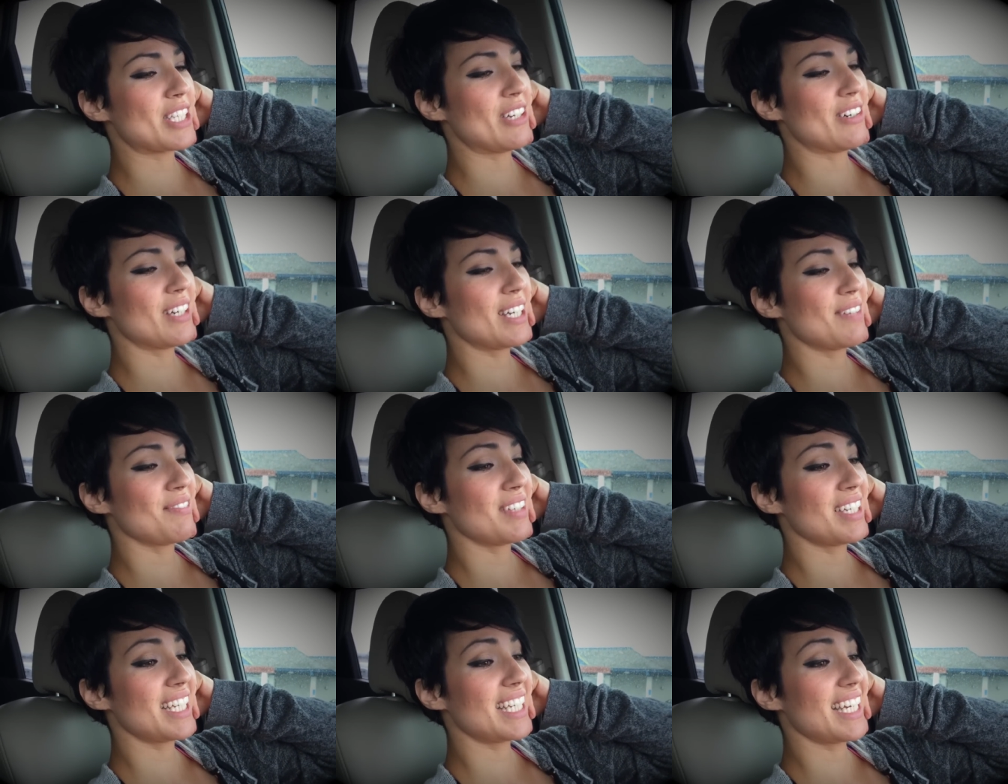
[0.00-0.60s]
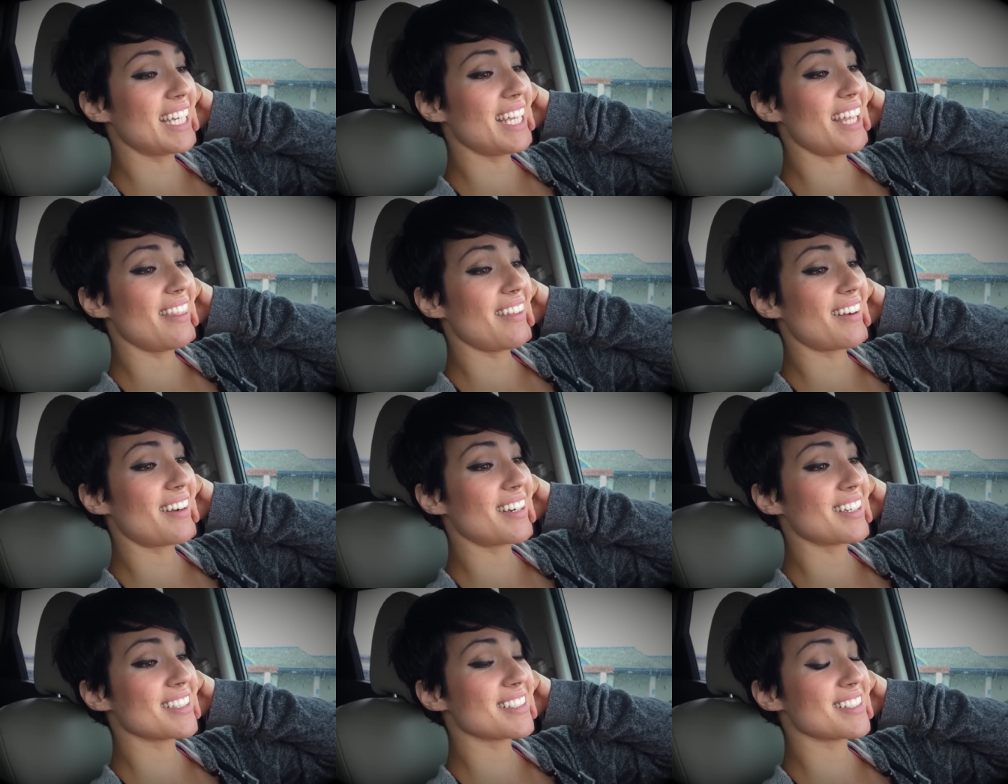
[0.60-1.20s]
so I'm going to get in
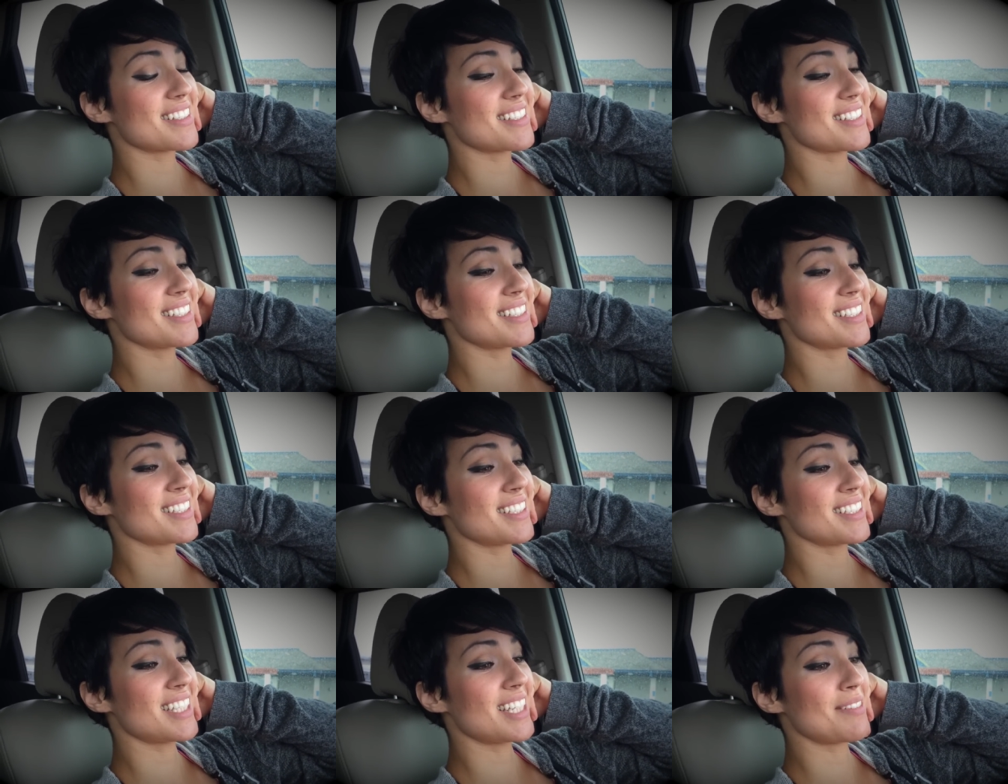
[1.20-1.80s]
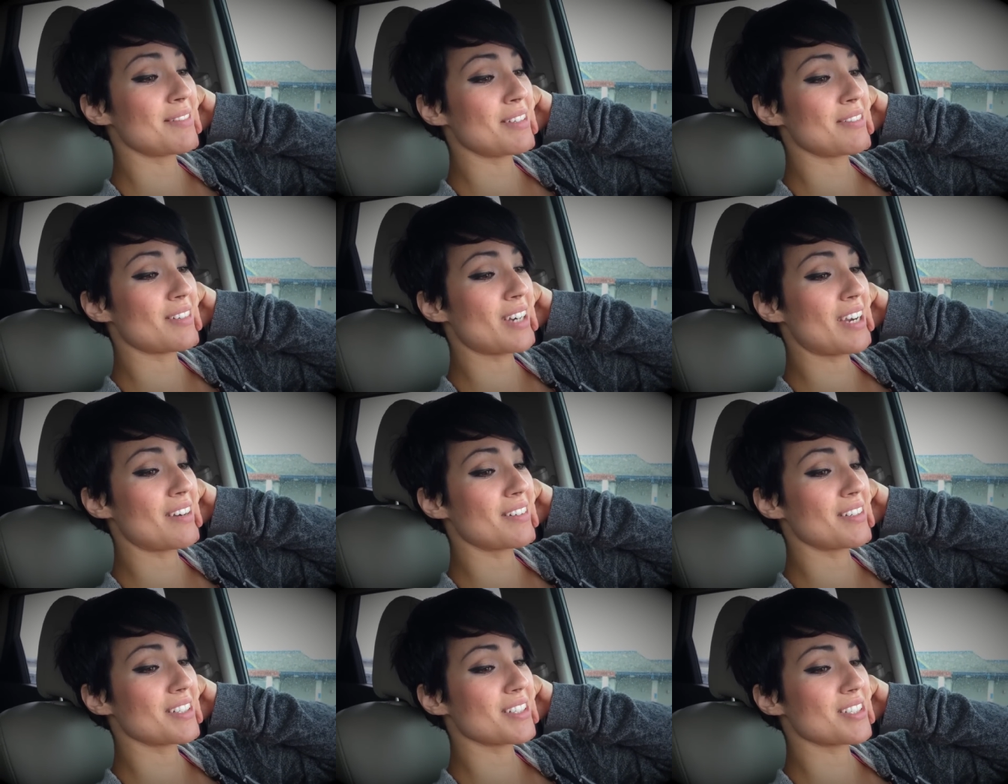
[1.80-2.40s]
there because it's going to take me
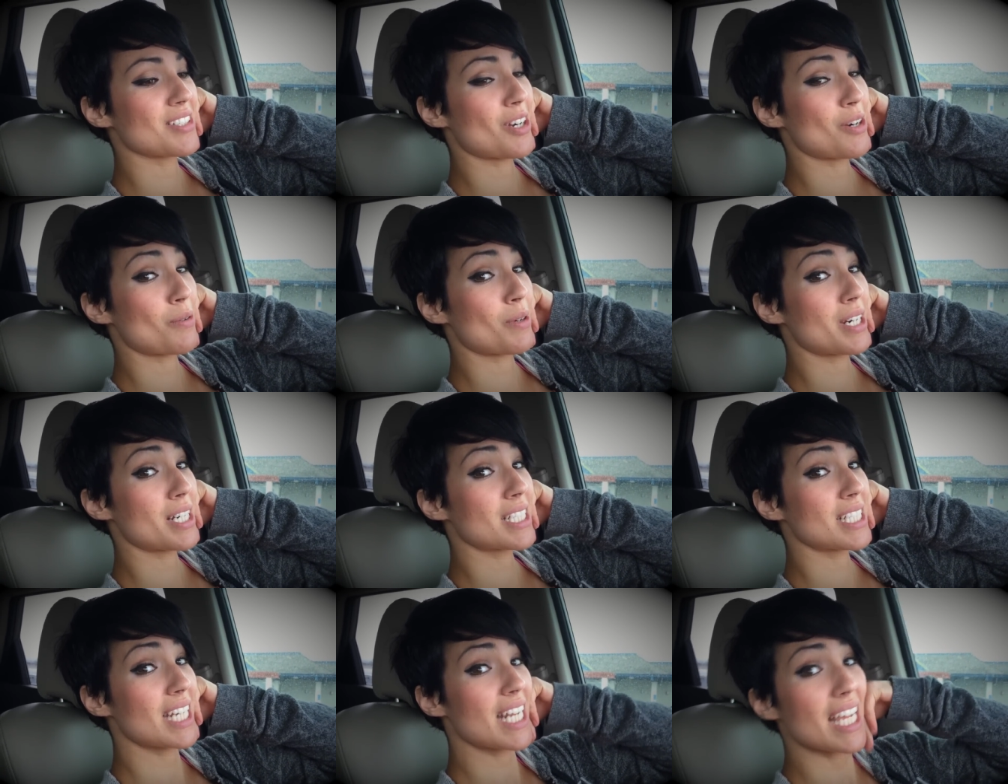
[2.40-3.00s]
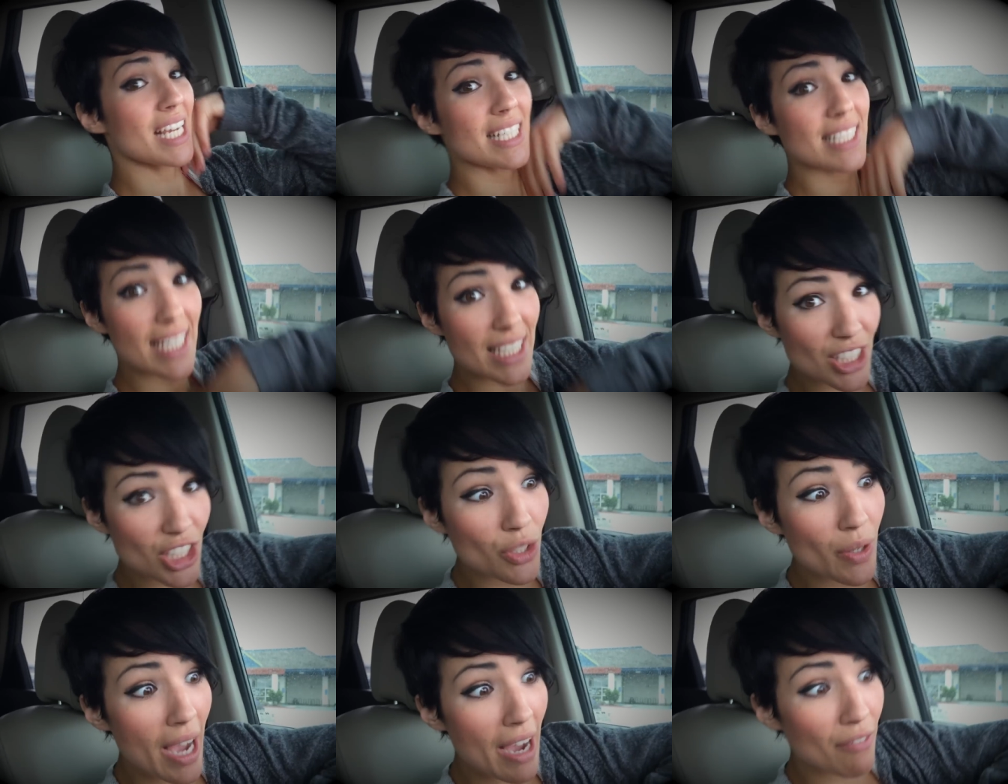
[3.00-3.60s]
forever to start work today because I
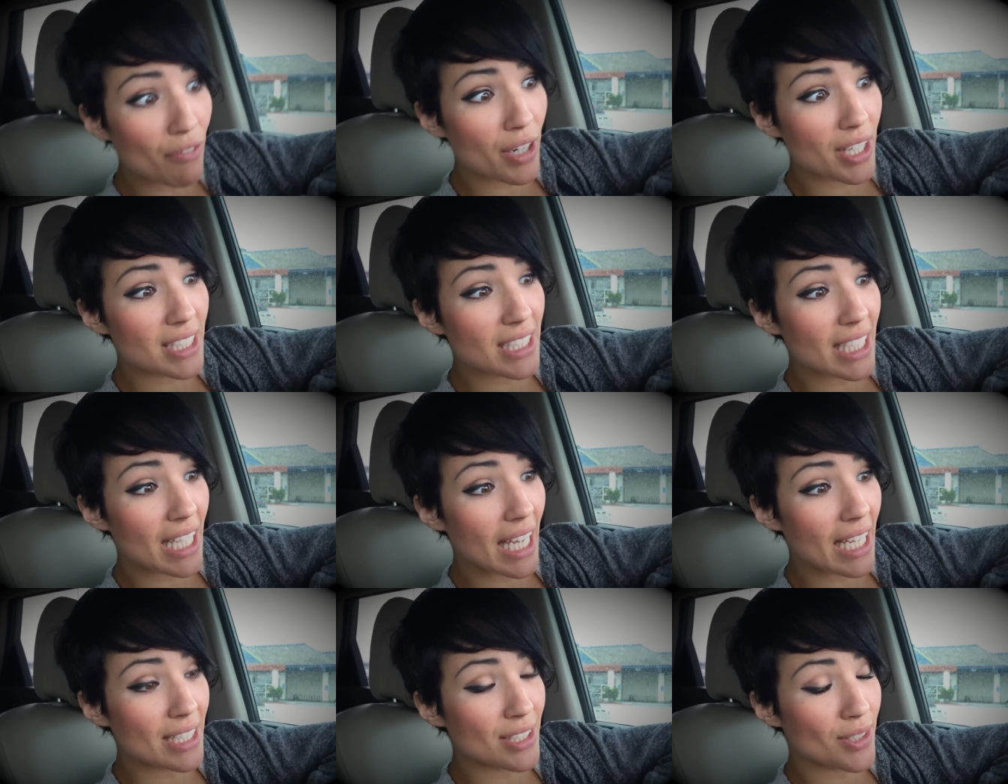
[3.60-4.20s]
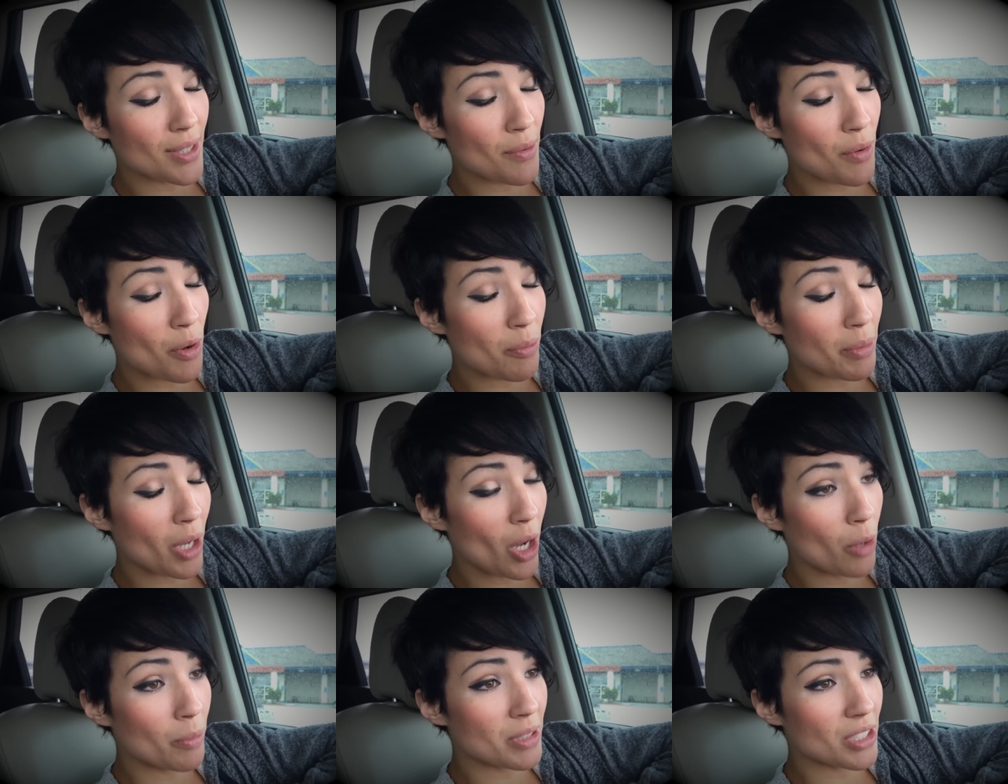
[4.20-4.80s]
do have work today. So I won't
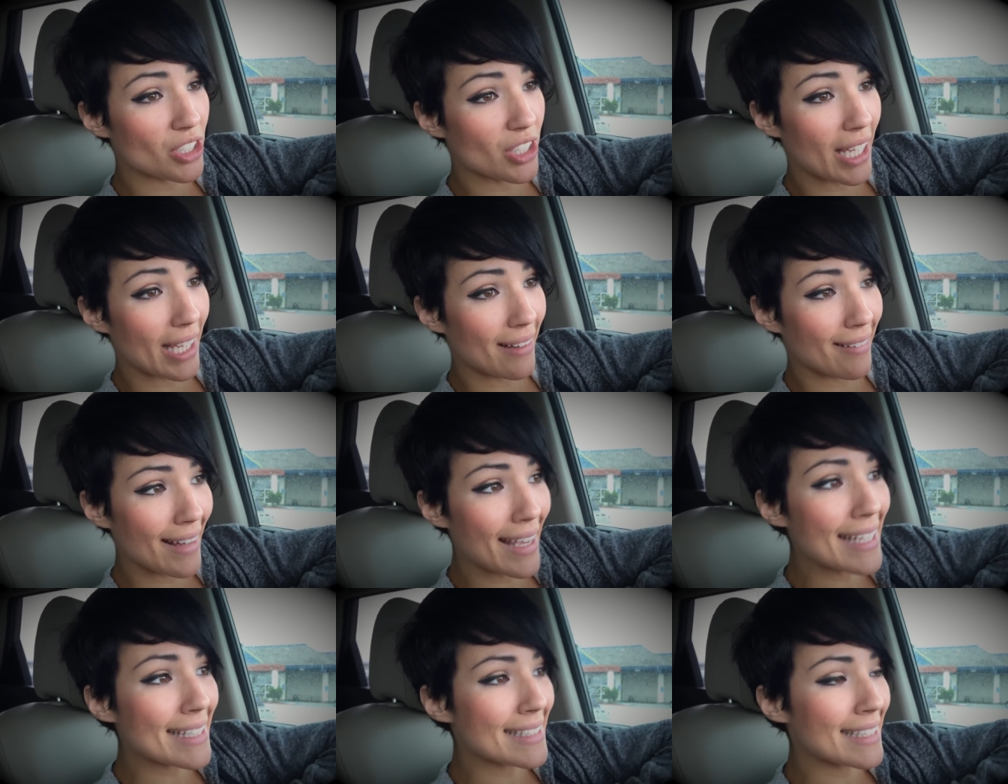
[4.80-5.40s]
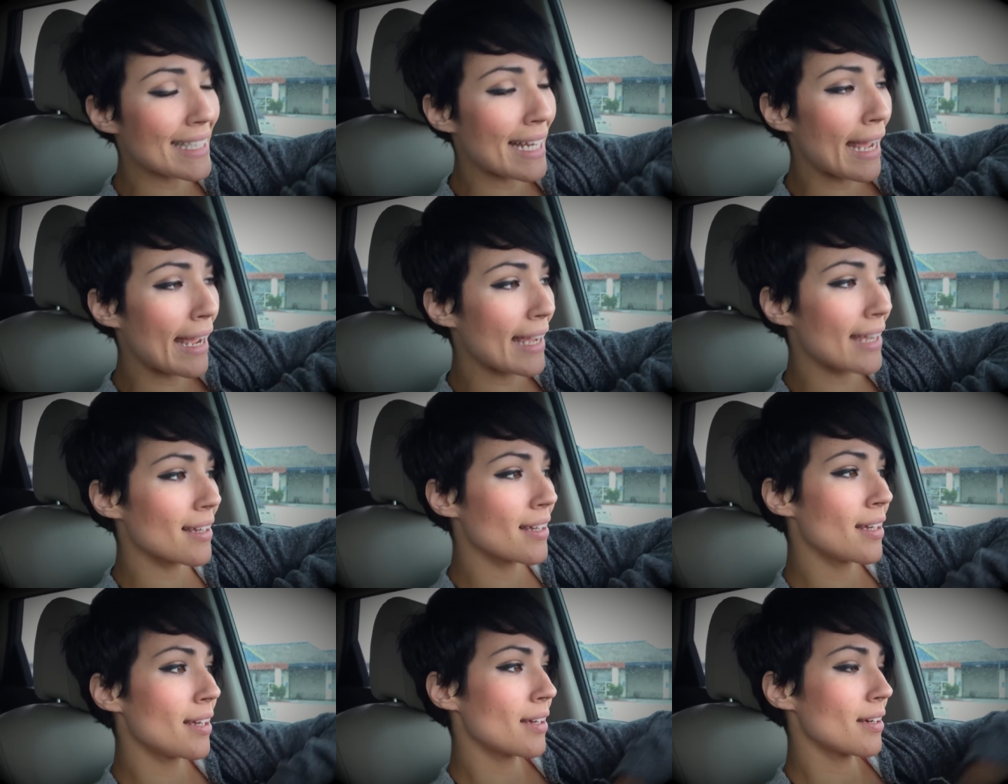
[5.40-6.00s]
be home until like late
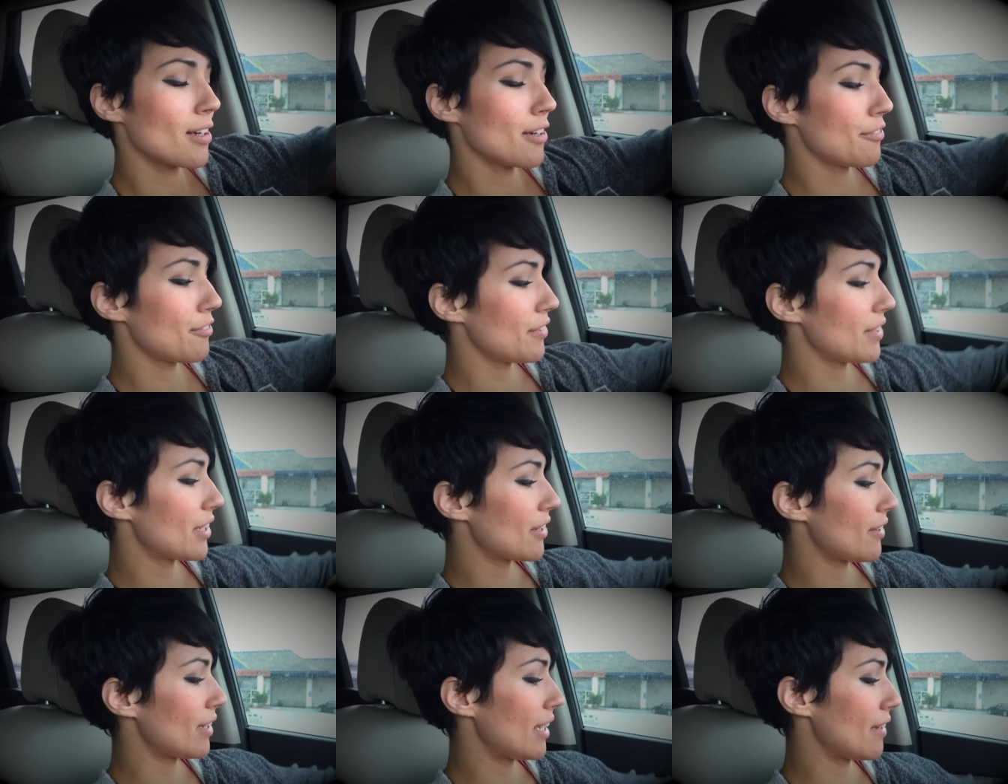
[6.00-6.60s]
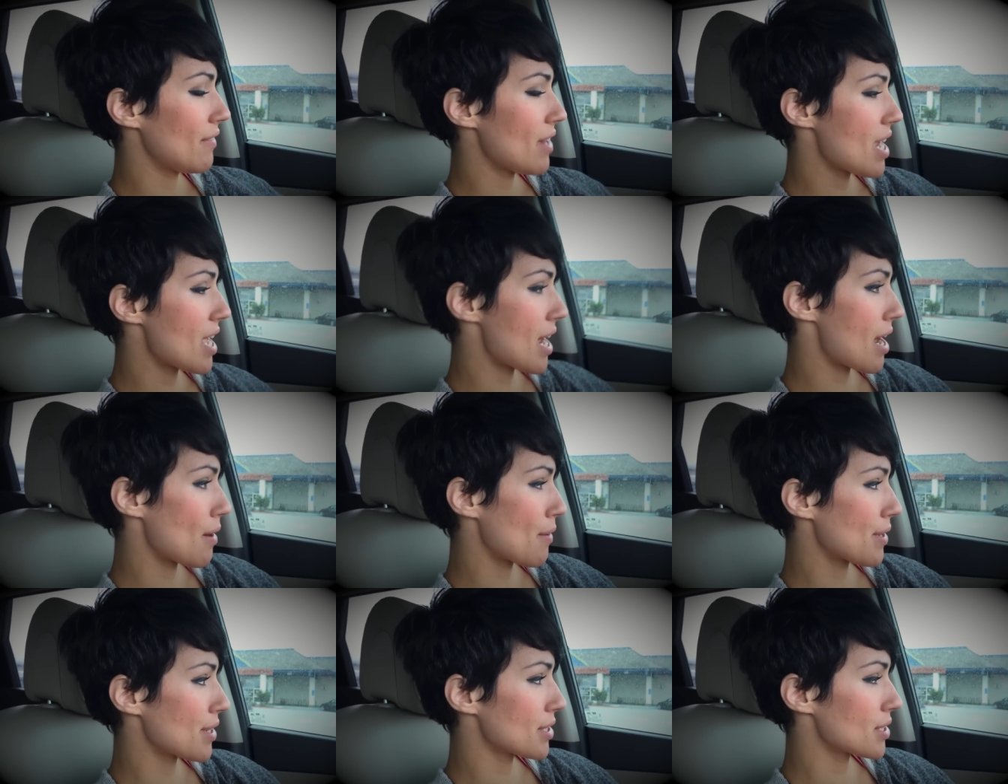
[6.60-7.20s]
tonight. Hopefully I don't have the
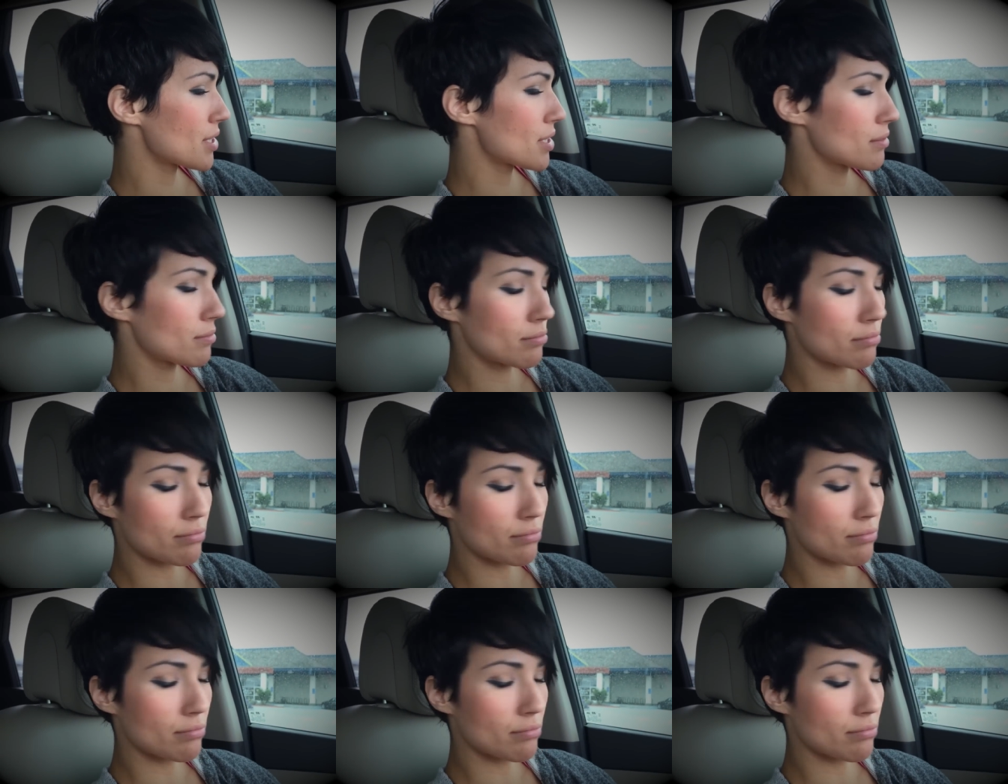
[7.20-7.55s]
hours.